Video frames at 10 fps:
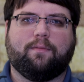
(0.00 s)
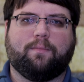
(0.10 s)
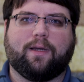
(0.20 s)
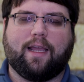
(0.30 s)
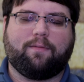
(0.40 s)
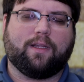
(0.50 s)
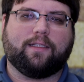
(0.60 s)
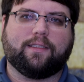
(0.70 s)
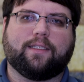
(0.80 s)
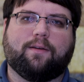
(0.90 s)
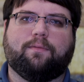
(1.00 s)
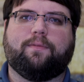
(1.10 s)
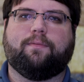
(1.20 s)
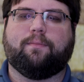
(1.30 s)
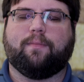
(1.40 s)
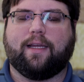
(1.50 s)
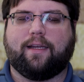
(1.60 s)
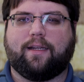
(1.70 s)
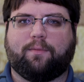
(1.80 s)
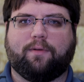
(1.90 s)
but I've done some
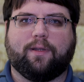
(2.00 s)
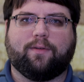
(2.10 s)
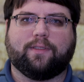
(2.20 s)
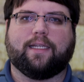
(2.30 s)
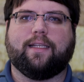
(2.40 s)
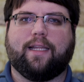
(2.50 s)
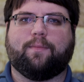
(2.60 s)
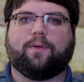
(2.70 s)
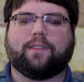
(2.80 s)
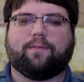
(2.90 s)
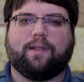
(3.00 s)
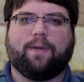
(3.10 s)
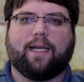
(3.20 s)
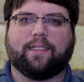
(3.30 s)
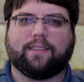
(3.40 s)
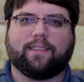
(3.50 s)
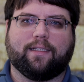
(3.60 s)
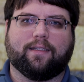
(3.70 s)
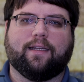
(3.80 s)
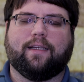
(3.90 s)
reviews and demos of the past,
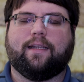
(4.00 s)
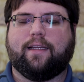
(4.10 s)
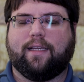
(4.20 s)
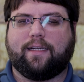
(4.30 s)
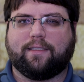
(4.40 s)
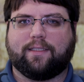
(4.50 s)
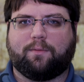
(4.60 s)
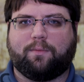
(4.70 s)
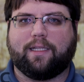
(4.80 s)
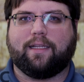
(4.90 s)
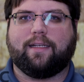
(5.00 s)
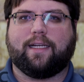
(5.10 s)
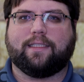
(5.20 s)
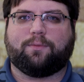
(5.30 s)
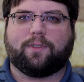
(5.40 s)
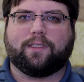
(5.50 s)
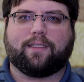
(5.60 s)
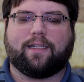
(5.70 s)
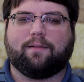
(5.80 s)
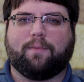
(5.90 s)
and it is a really nice
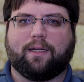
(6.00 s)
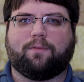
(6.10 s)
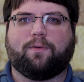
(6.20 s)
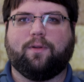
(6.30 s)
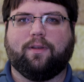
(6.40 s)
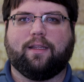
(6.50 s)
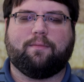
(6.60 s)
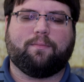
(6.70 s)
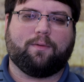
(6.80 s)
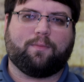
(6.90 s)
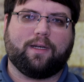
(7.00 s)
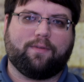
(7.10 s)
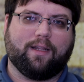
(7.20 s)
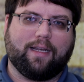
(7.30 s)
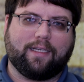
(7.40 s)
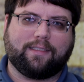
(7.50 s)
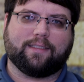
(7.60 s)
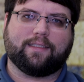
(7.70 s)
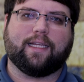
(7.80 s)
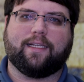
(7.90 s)
versatile microphone. But one of the
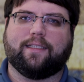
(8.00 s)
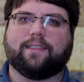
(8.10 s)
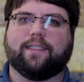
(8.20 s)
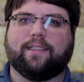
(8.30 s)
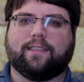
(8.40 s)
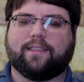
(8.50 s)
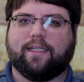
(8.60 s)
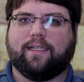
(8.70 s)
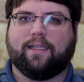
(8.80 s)
nicest things is